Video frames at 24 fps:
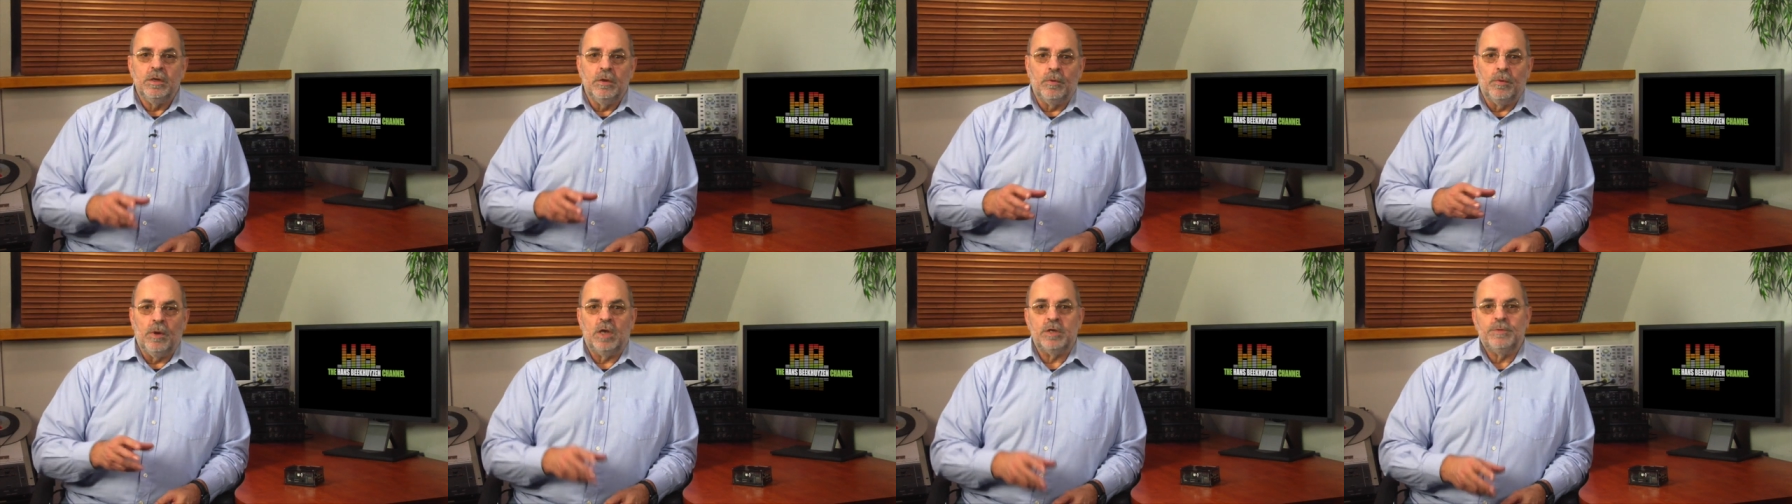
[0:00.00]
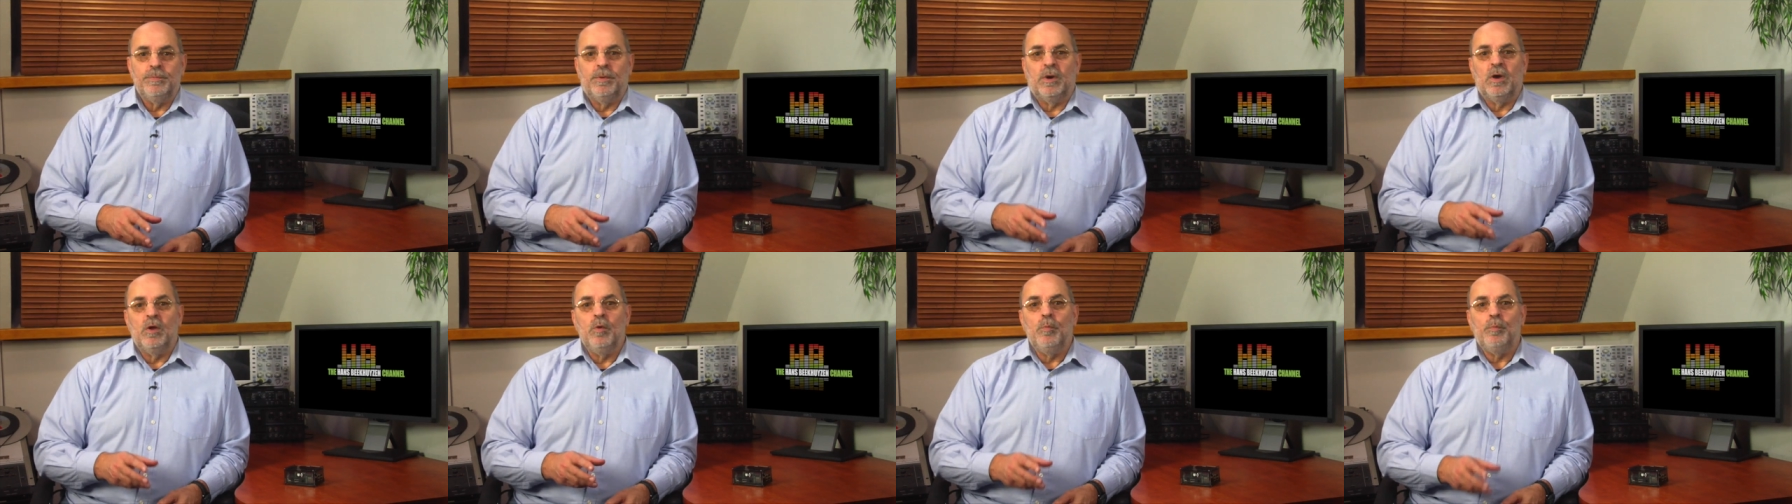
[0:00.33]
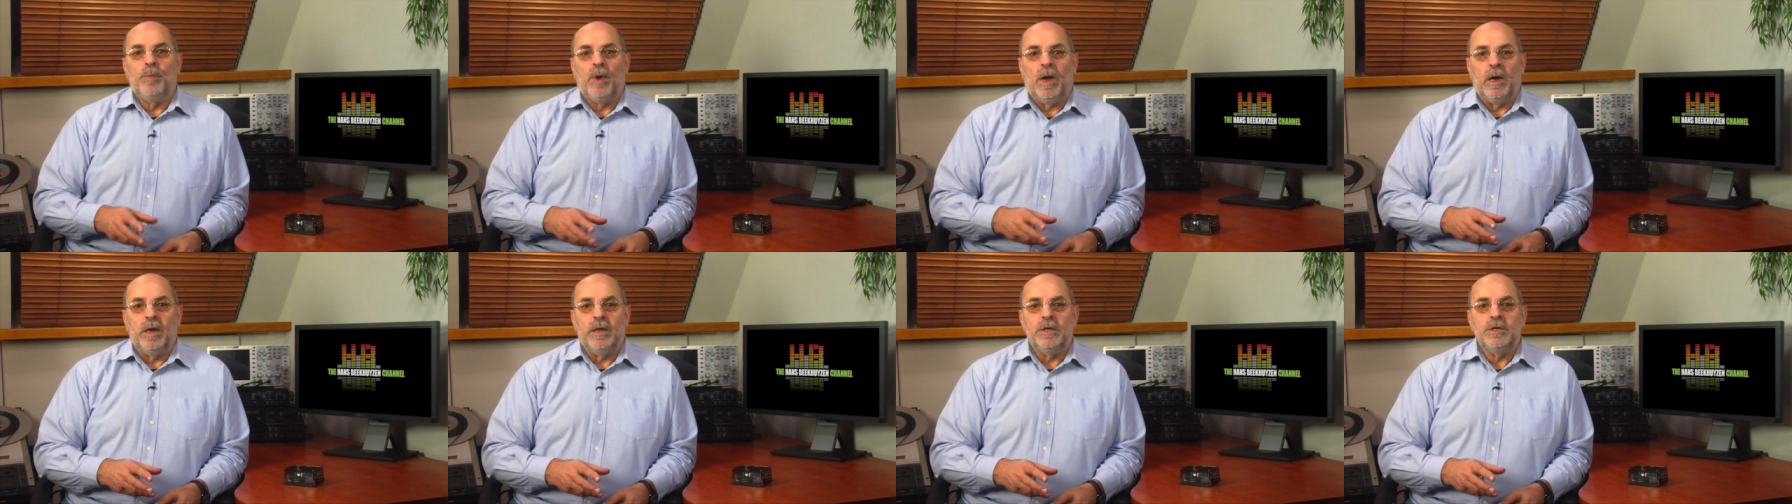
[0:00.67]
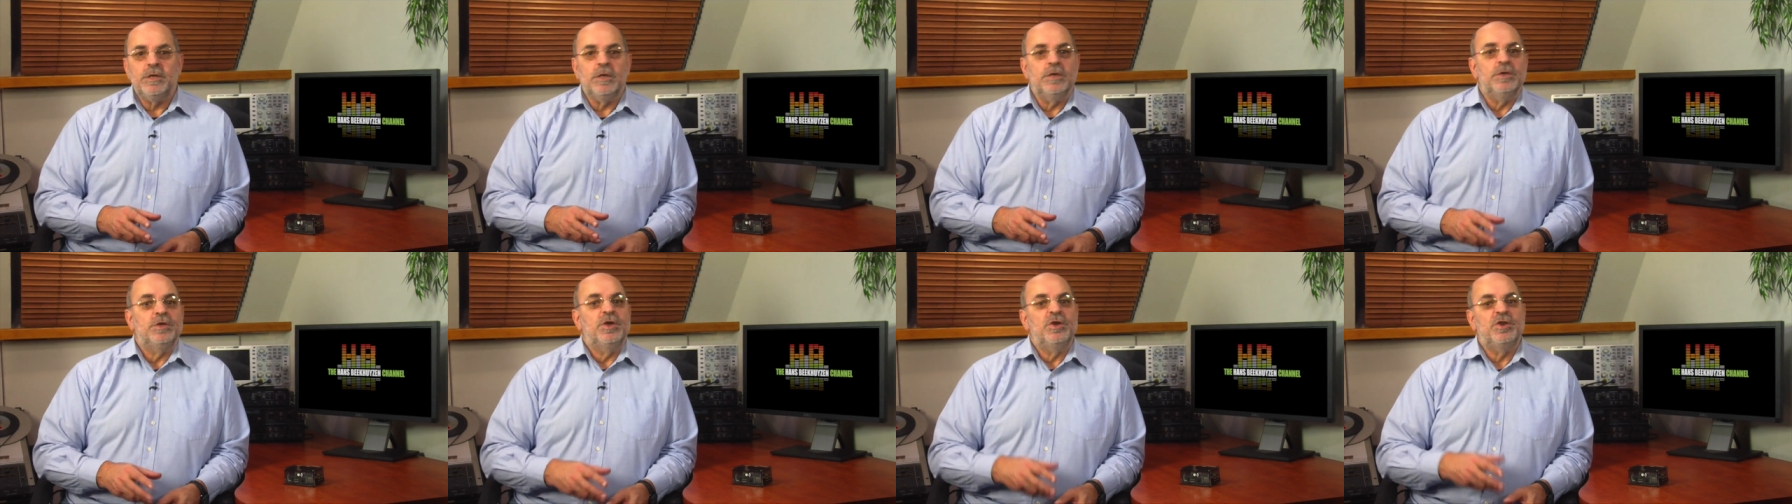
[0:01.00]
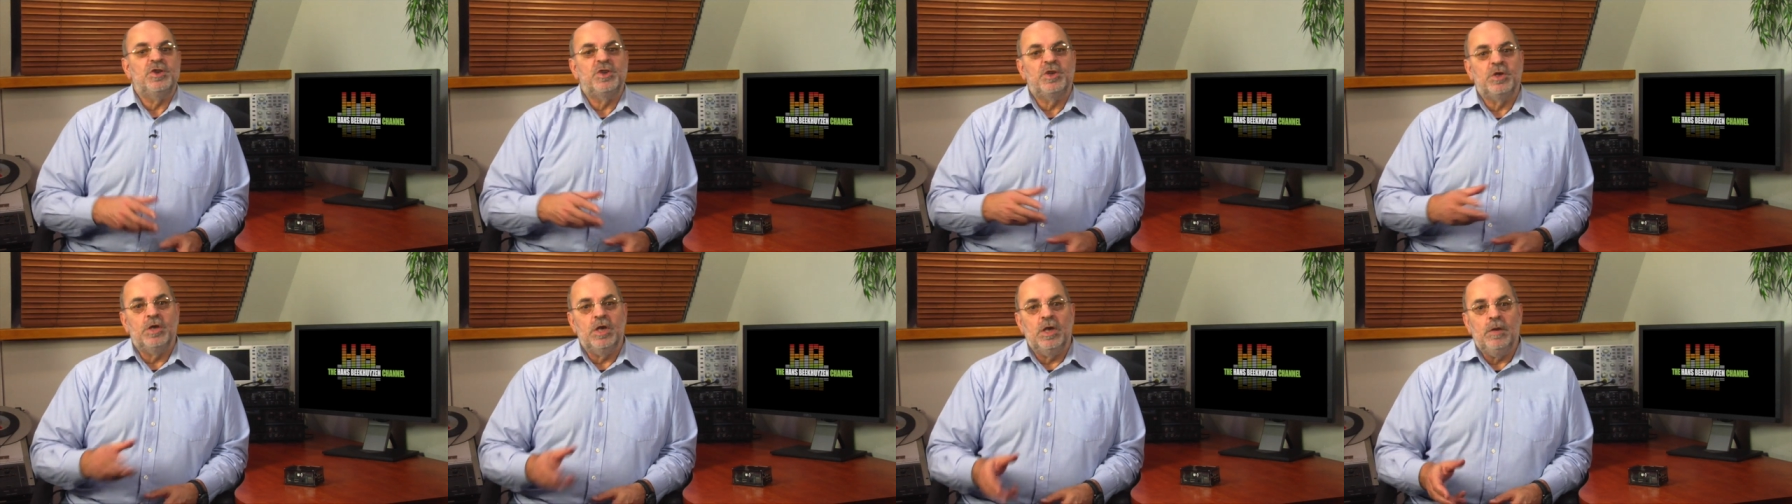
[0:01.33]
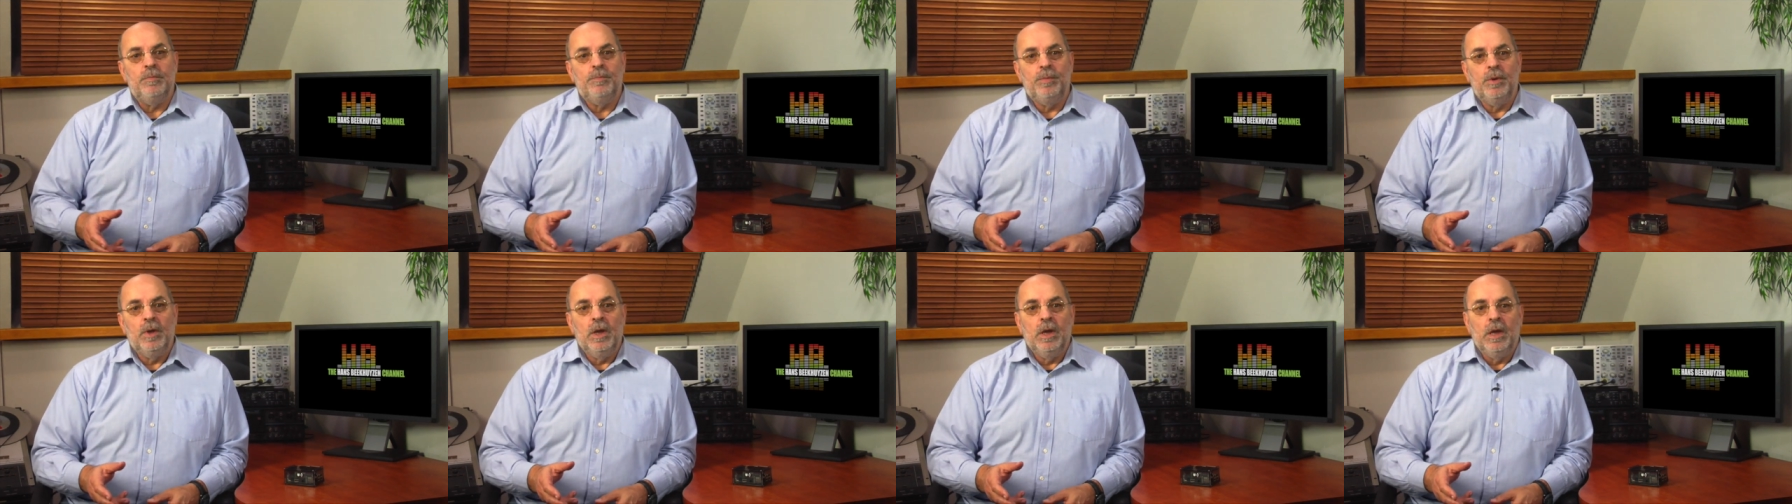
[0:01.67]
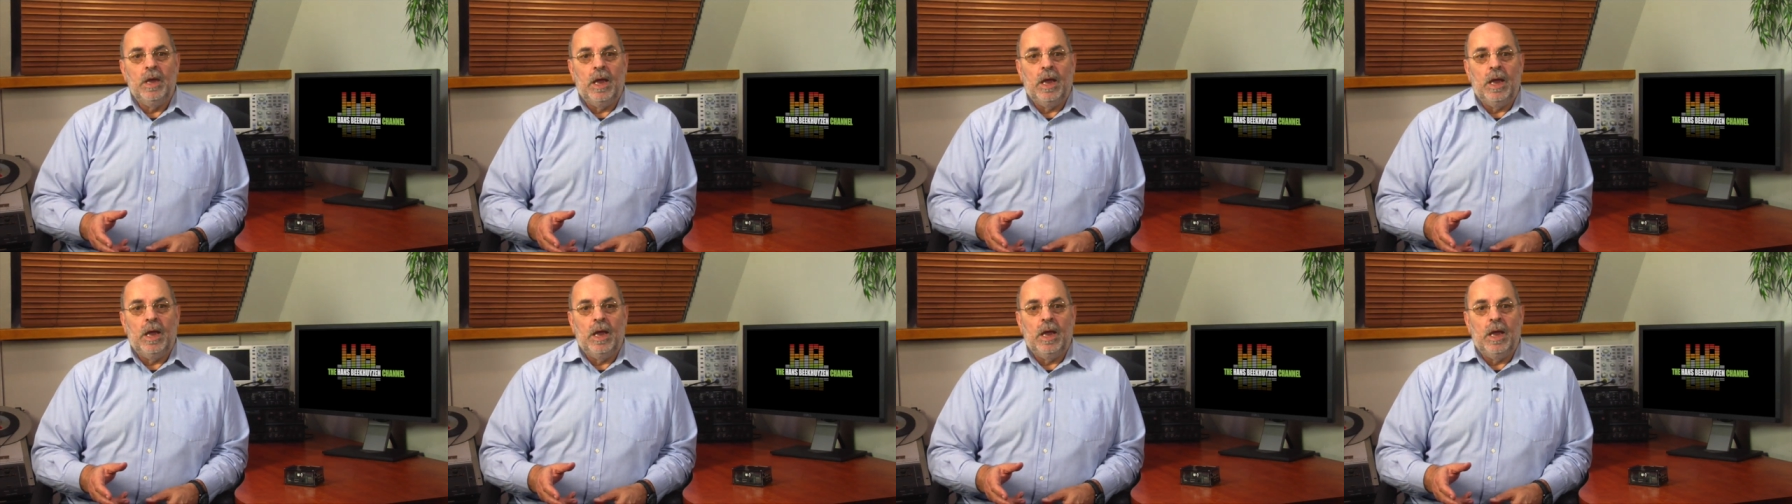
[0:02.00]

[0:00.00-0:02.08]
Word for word: the Raspberry Pi since it's cheap